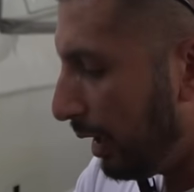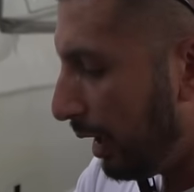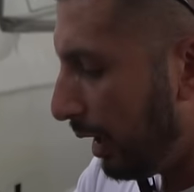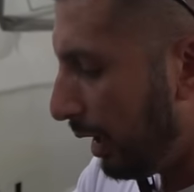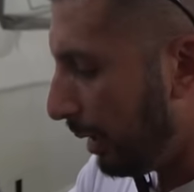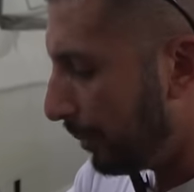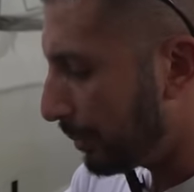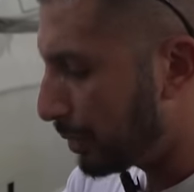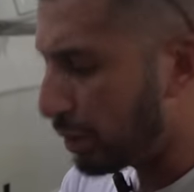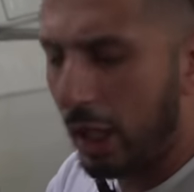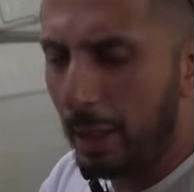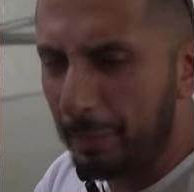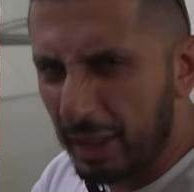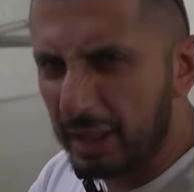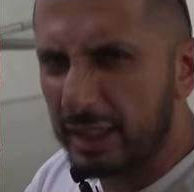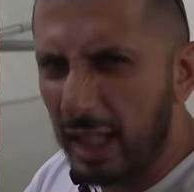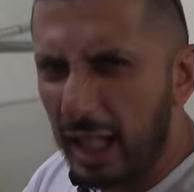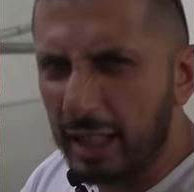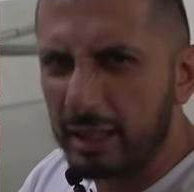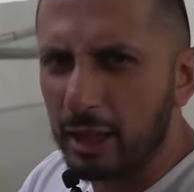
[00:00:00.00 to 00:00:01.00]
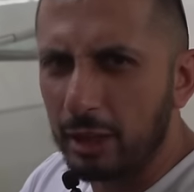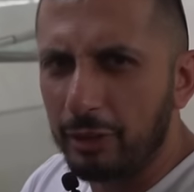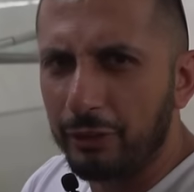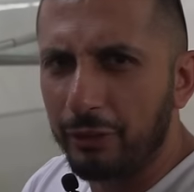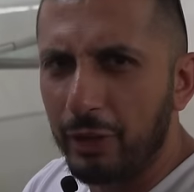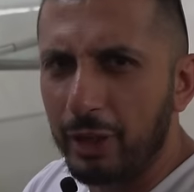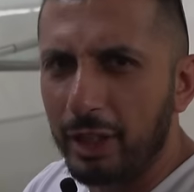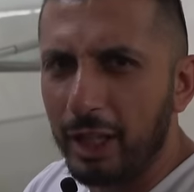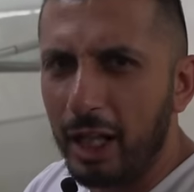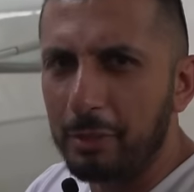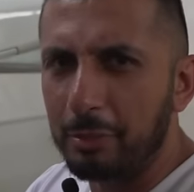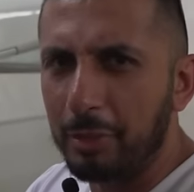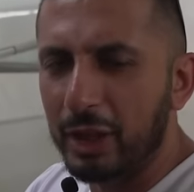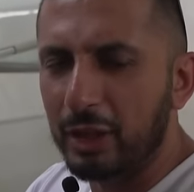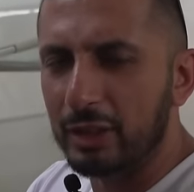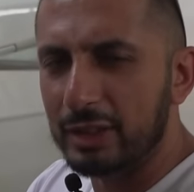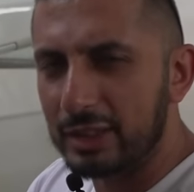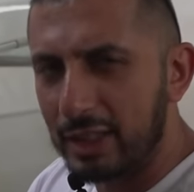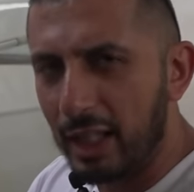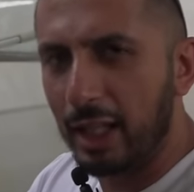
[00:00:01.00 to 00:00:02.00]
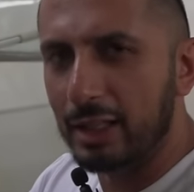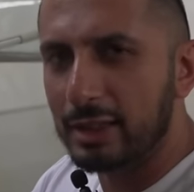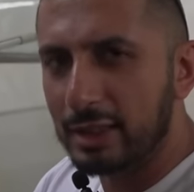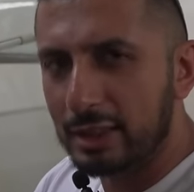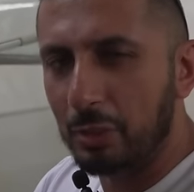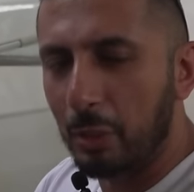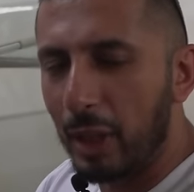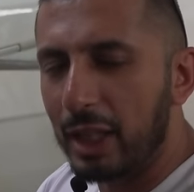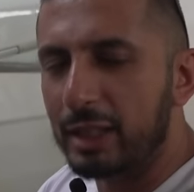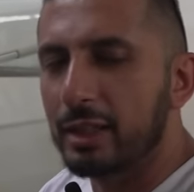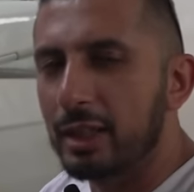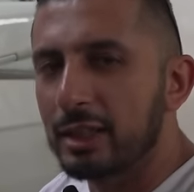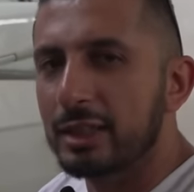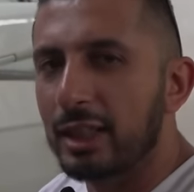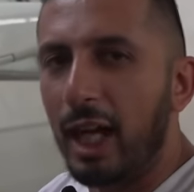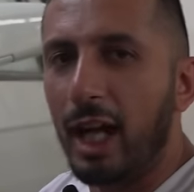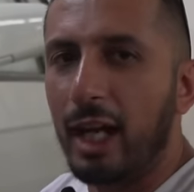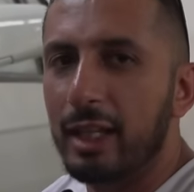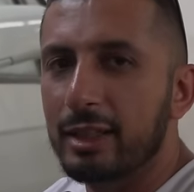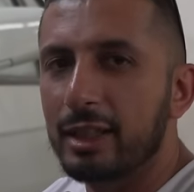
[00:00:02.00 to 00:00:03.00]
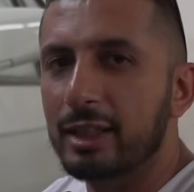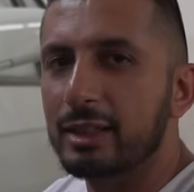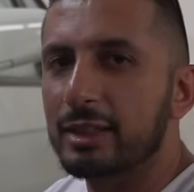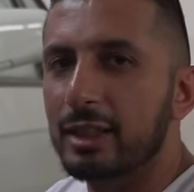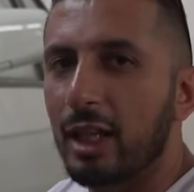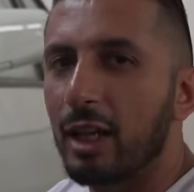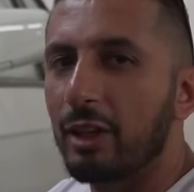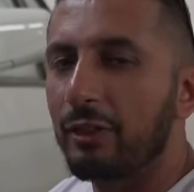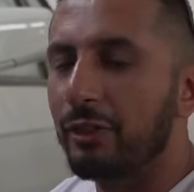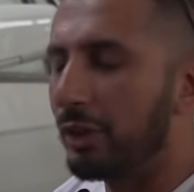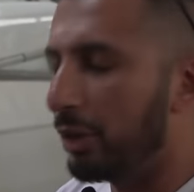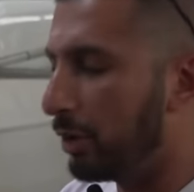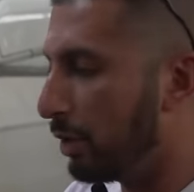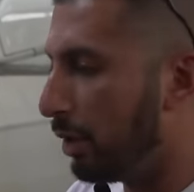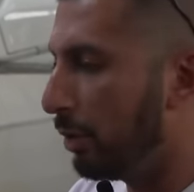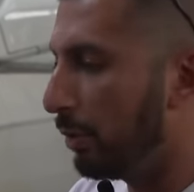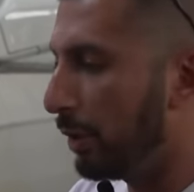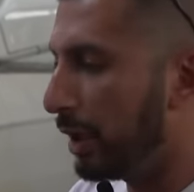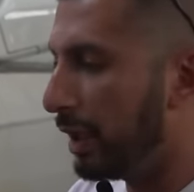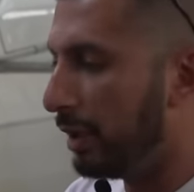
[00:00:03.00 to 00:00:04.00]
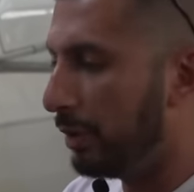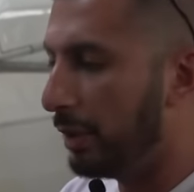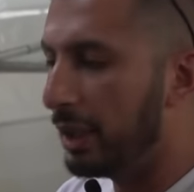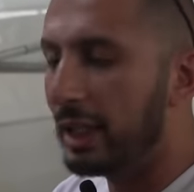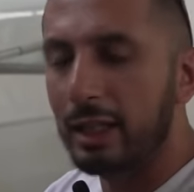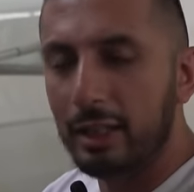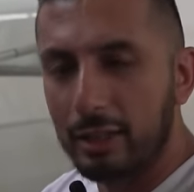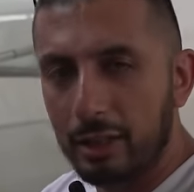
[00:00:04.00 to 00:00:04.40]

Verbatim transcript: Um, so I'm excited for that because that's what this car deserves. You know, we will